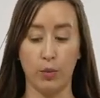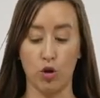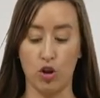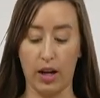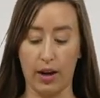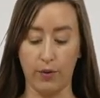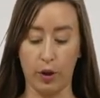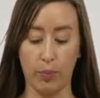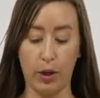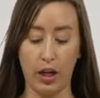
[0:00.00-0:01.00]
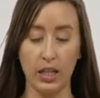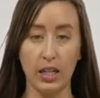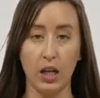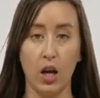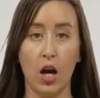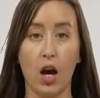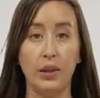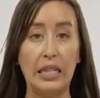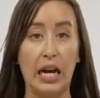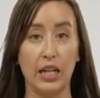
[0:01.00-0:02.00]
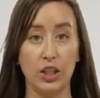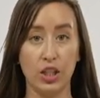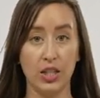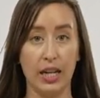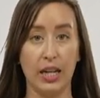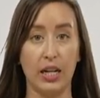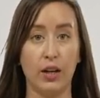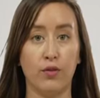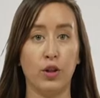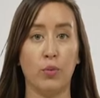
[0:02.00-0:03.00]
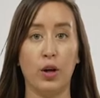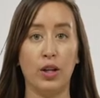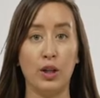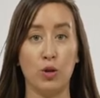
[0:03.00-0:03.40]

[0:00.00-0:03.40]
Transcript: You should have your body on the underside of your body.